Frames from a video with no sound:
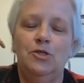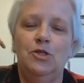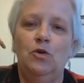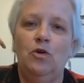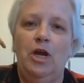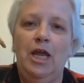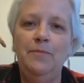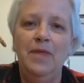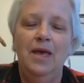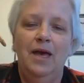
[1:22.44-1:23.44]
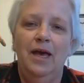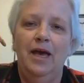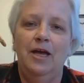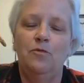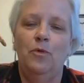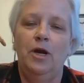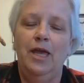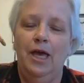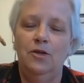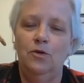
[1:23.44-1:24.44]
degree at
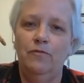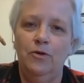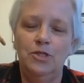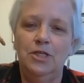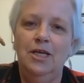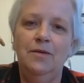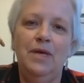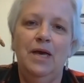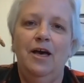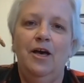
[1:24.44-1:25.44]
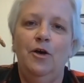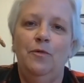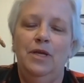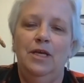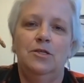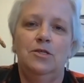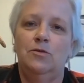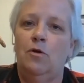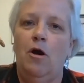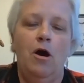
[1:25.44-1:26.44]
Marquette University,
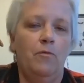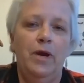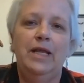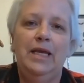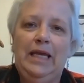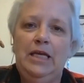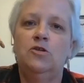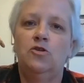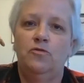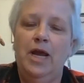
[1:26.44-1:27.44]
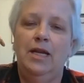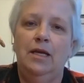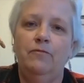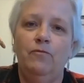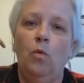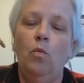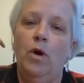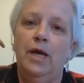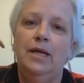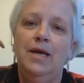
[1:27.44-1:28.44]
already in training for
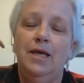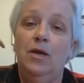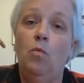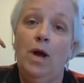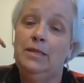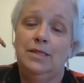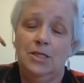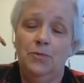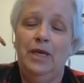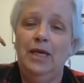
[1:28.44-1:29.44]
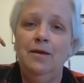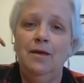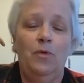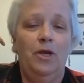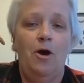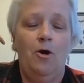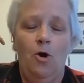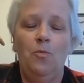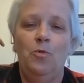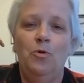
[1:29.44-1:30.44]
what he wants to be, and we all
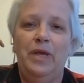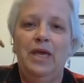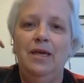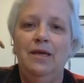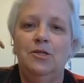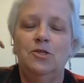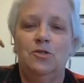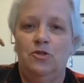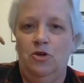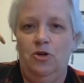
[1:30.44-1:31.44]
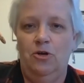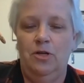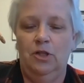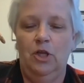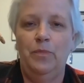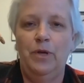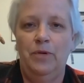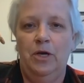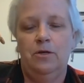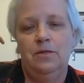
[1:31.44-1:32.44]
hope will be his third Olympic
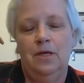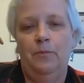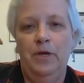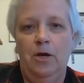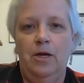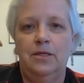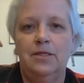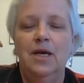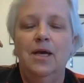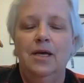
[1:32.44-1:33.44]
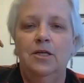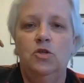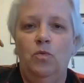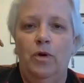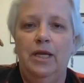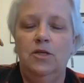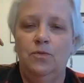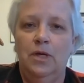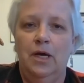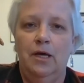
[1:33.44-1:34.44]
appearance in
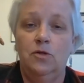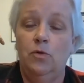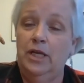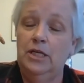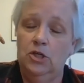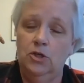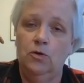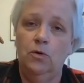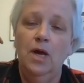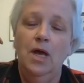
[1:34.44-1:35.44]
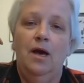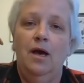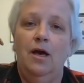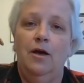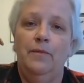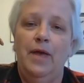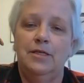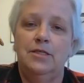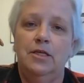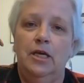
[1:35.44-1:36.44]
2022
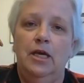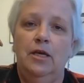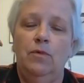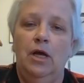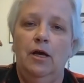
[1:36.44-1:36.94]
as a